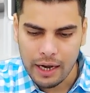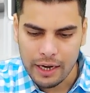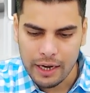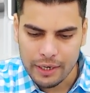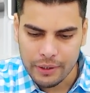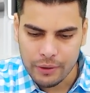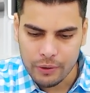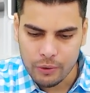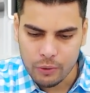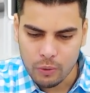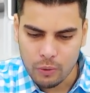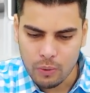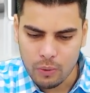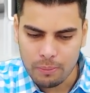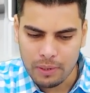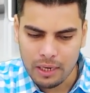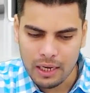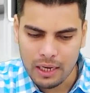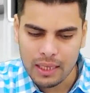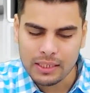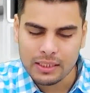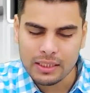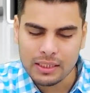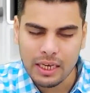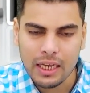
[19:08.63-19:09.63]
into
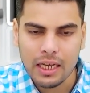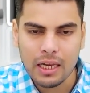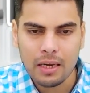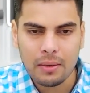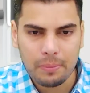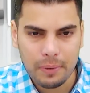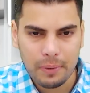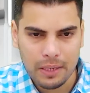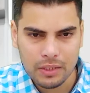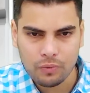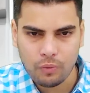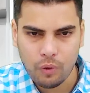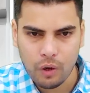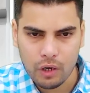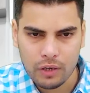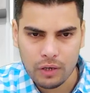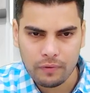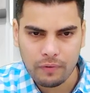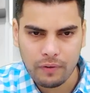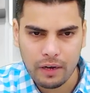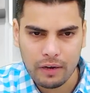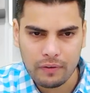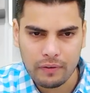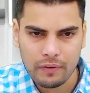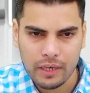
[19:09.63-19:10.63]
billing cycle plus
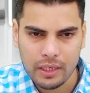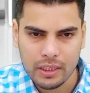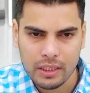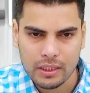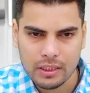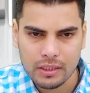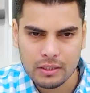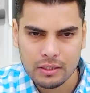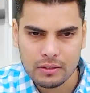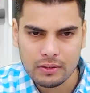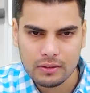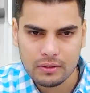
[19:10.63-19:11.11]
45 days.